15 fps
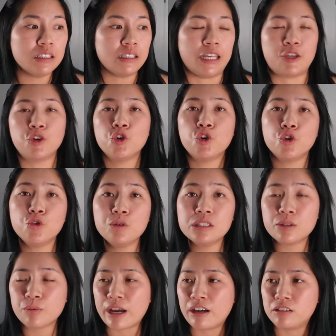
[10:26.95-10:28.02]
Like, who
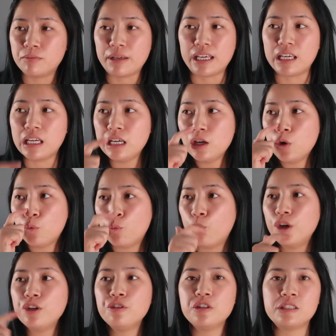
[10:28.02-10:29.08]
is around me?
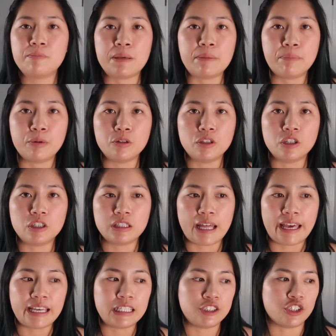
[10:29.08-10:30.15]
What do these people look
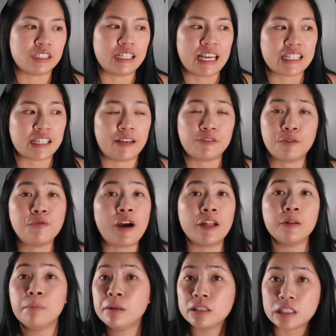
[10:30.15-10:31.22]
like, just in case I have to
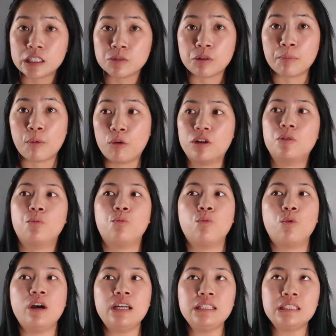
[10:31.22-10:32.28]
file a police report?
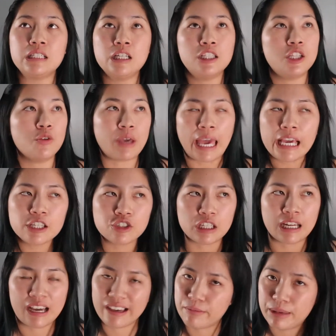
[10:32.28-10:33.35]
What
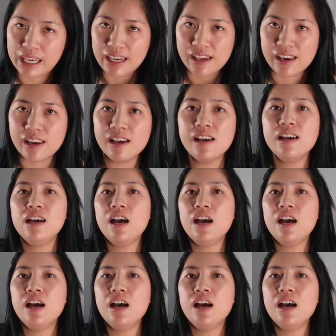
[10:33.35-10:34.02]
location I'm in?